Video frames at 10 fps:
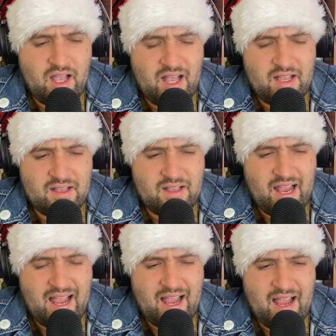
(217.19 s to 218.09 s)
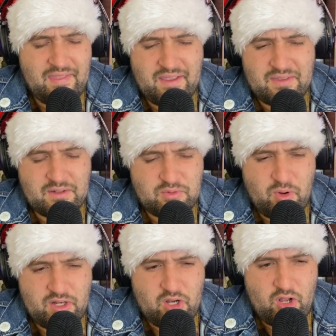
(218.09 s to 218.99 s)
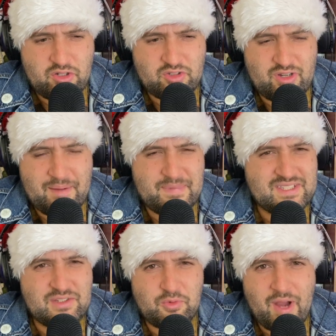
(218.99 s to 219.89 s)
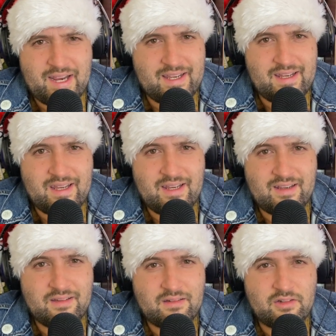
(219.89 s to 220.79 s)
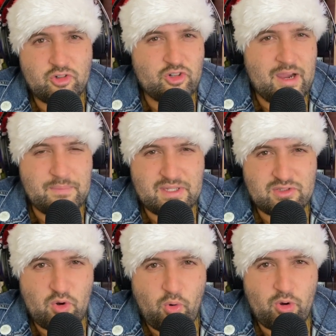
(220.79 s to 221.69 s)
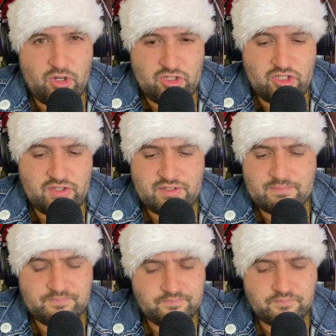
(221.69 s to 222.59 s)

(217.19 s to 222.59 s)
I think there's one called Krampus the Reckoning, Krampus Origins.